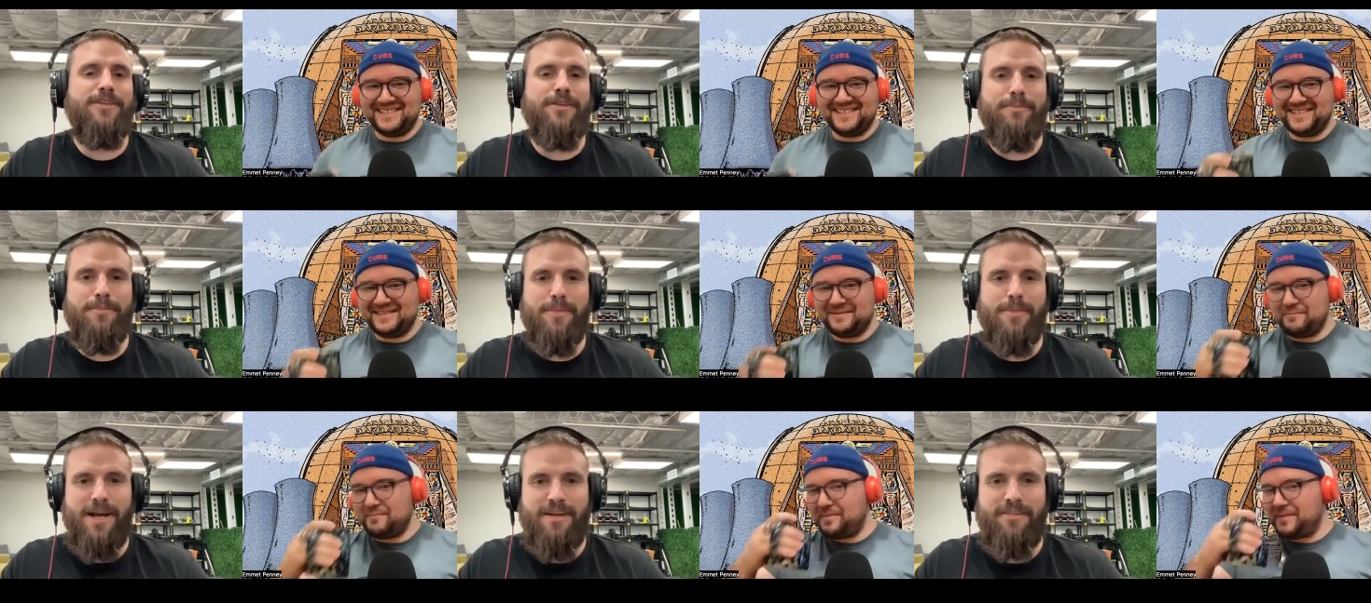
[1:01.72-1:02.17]
Speaker 1: on the
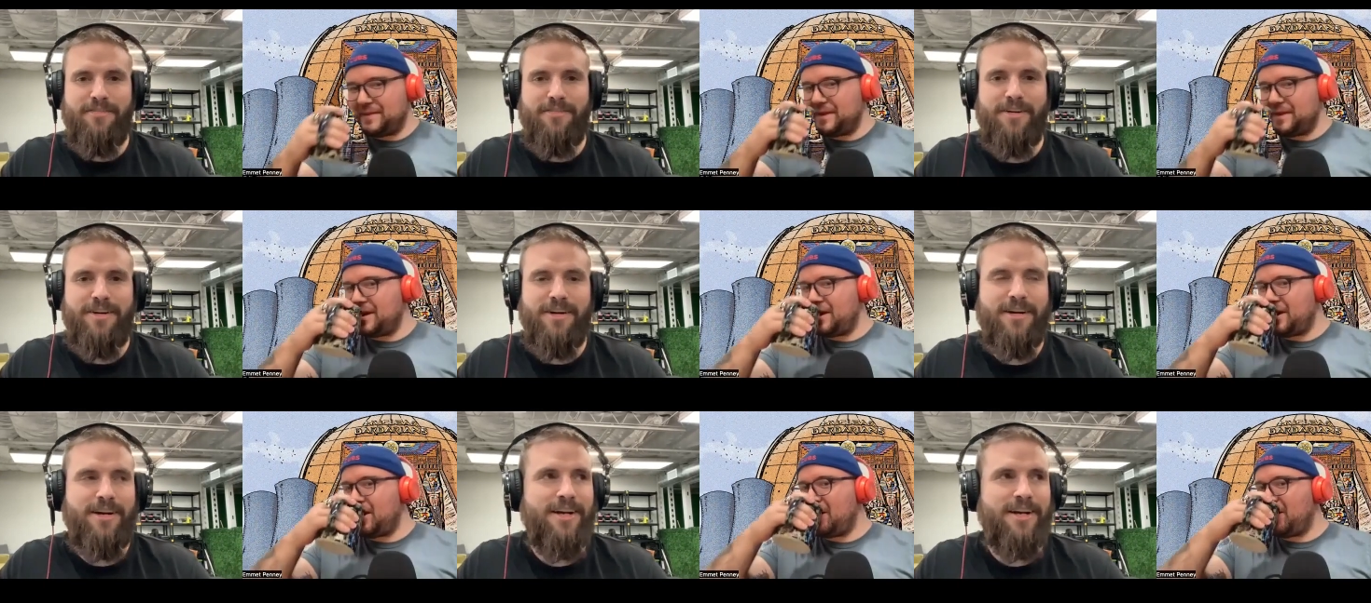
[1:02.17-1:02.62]
mic
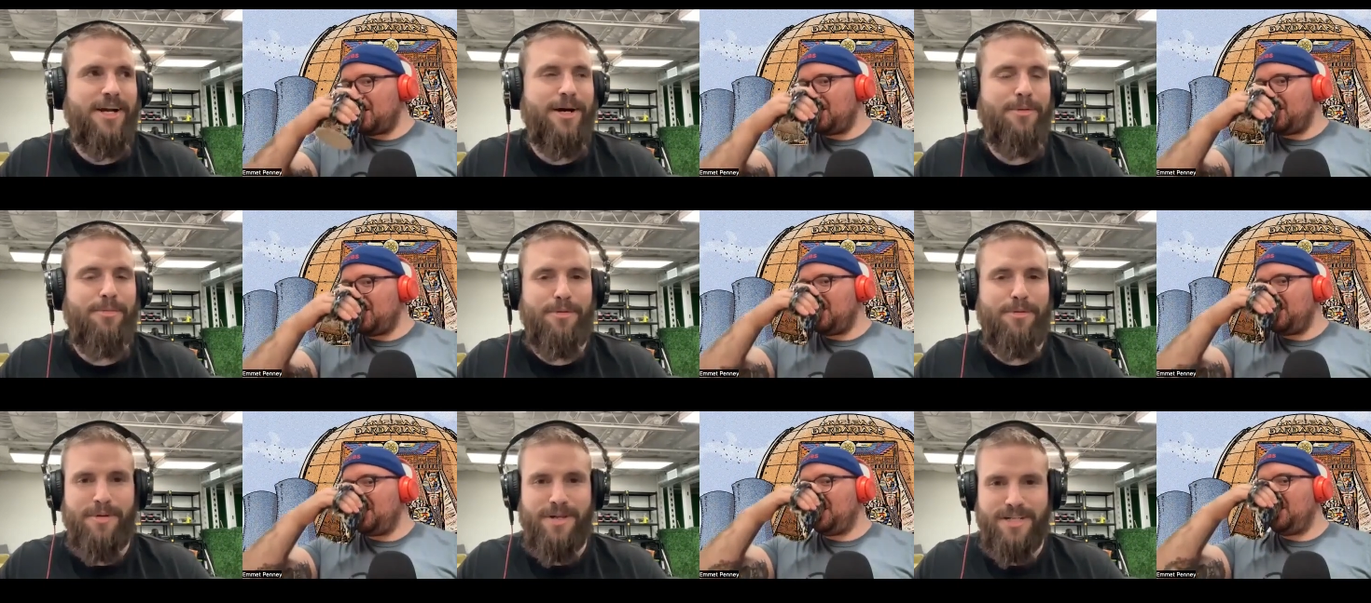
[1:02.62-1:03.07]
for a
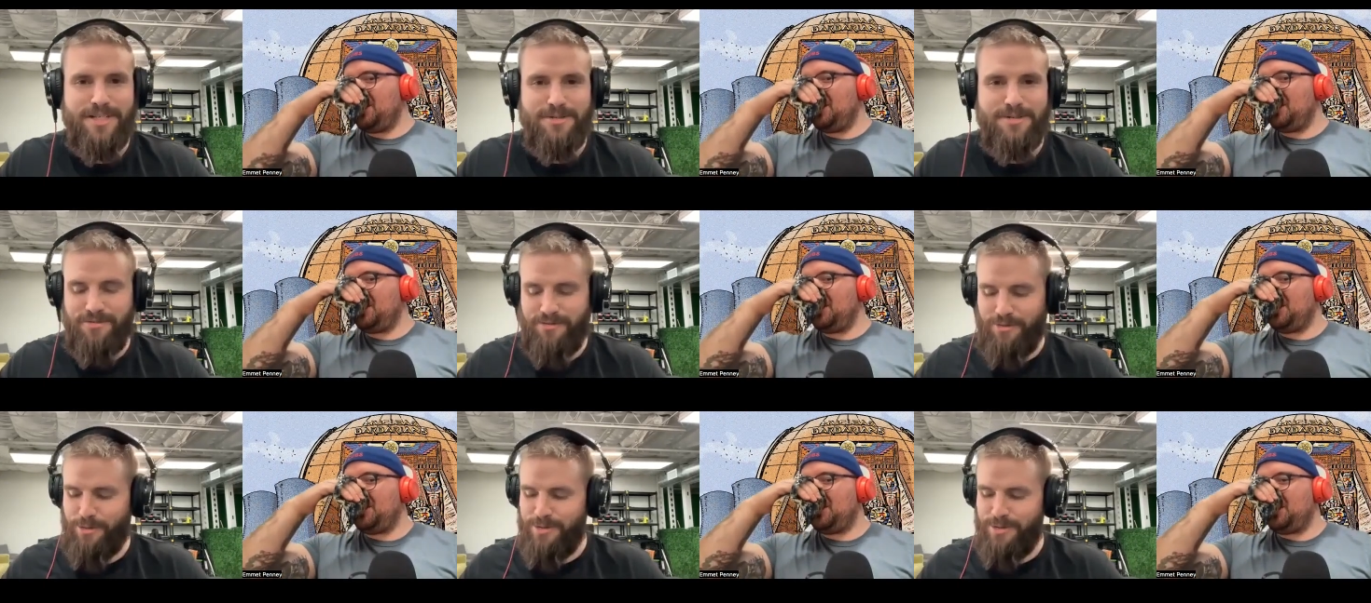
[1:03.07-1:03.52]
couple minutes
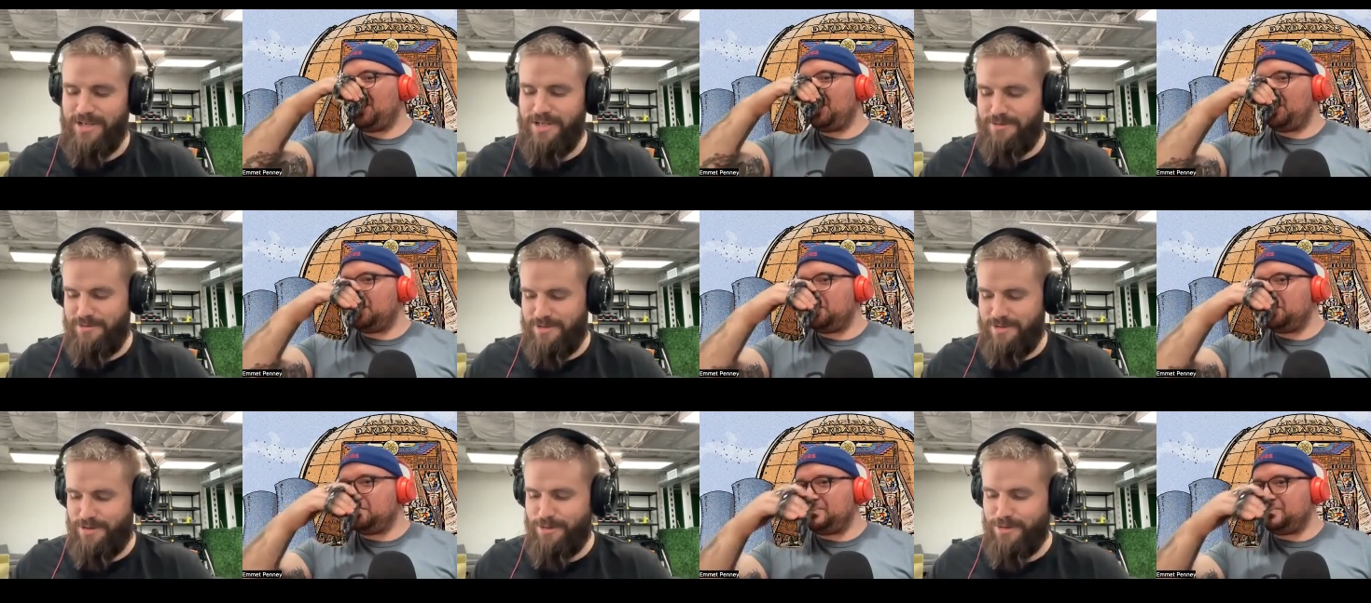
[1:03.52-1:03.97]
before we hit
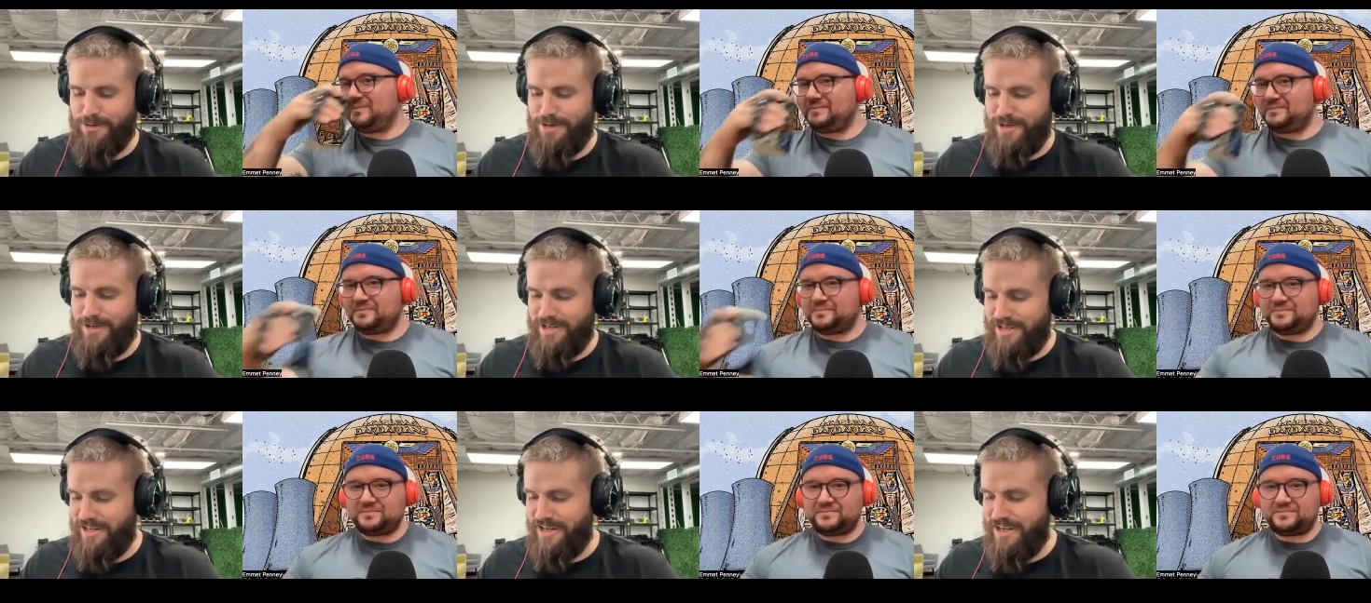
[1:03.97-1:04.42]

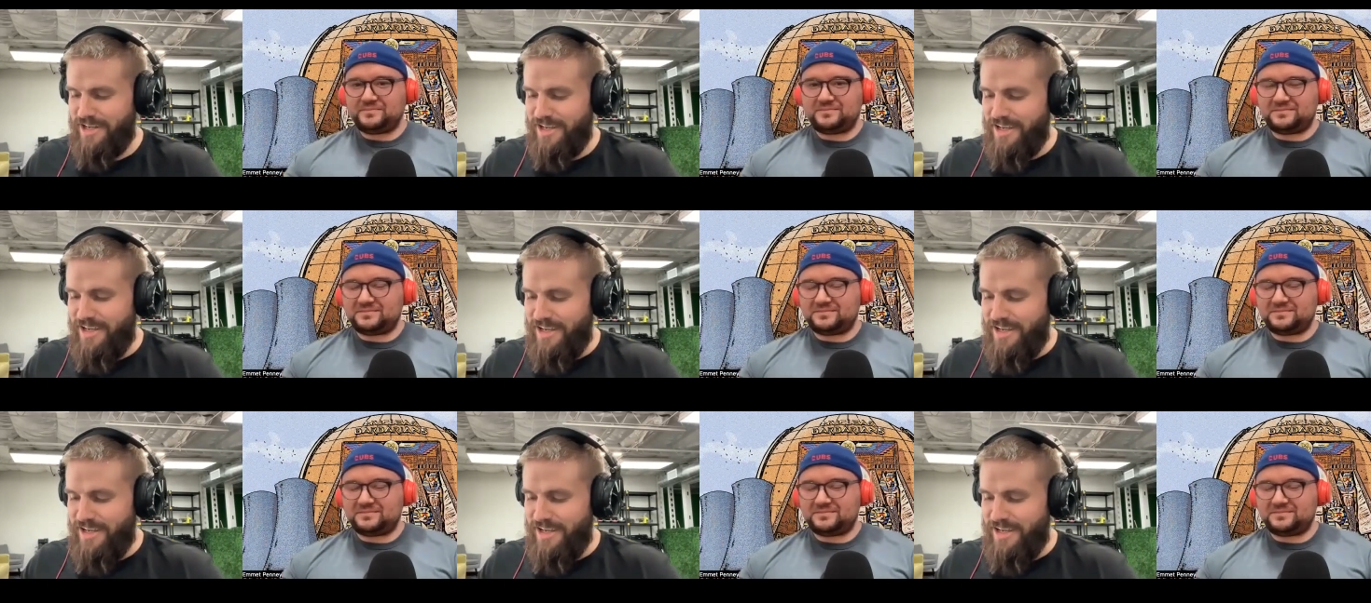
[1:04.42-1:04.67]
record and